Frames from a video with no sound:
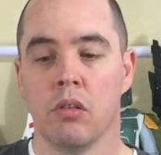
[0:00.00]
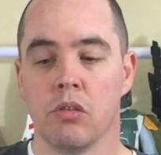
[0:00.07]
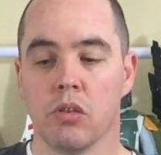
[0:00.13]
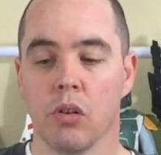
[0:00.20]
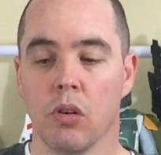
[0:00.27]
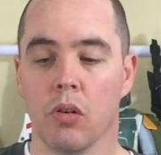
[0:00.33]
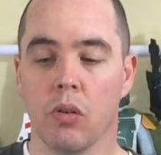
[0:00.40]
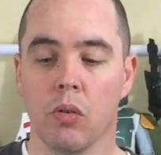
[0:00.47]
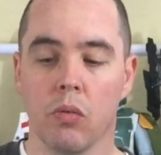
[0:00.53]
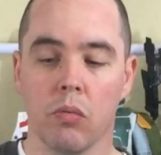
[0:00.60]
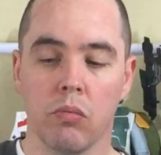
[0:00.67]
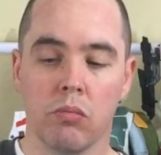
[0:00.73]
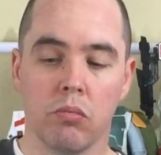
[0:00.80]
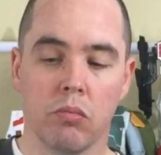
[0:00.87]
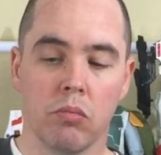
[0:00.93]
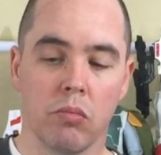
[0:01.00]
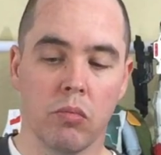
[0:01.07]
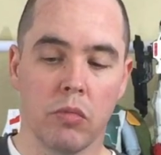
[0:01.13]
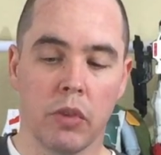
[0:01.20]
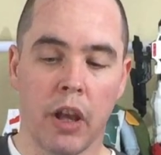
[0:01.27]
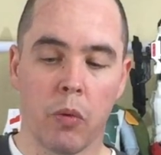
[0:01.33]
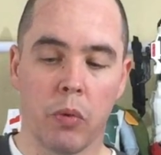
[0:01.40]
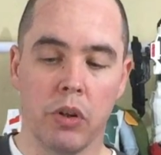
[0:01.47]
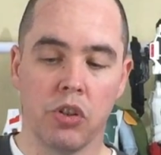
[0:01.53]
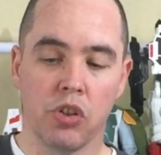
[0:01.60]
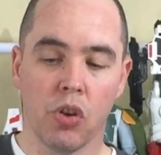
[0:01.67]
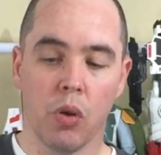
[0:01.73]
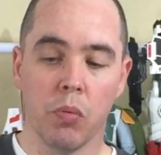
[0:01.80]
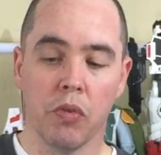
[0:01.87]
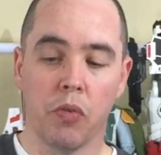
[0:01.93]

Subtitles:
So like we showed